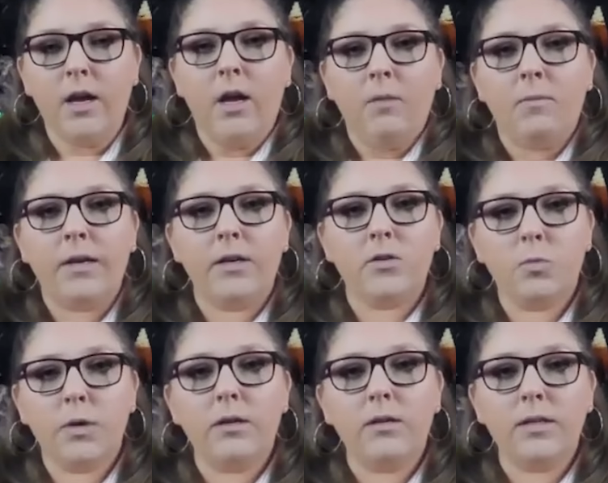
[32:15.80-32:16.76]
because
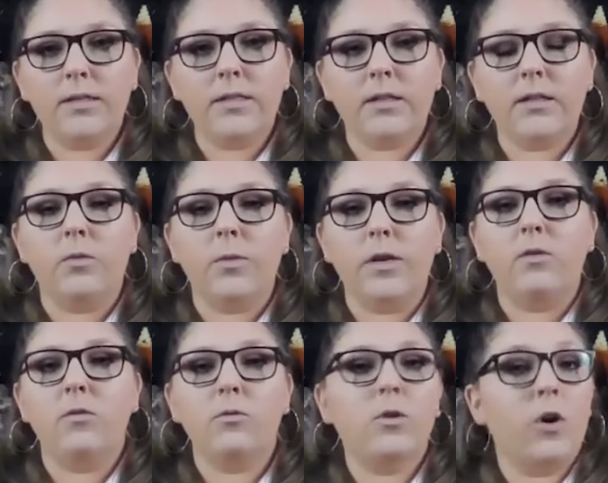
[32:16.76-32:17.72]
realistically when
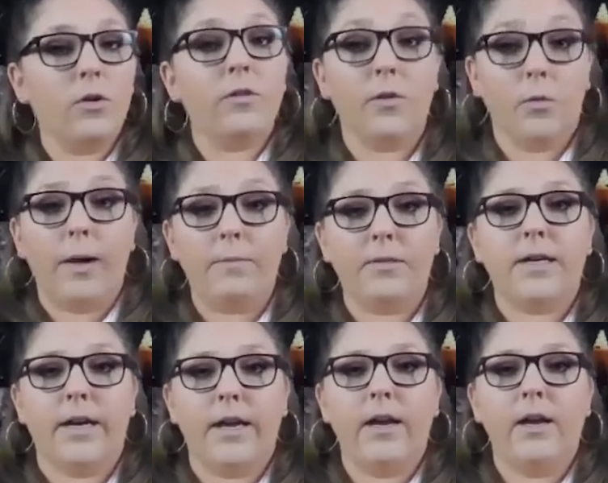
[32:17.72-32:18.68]
you go to their
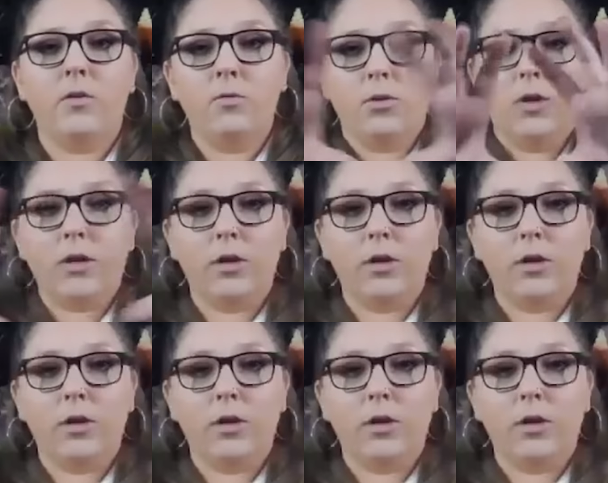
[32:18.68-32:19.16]
website and you look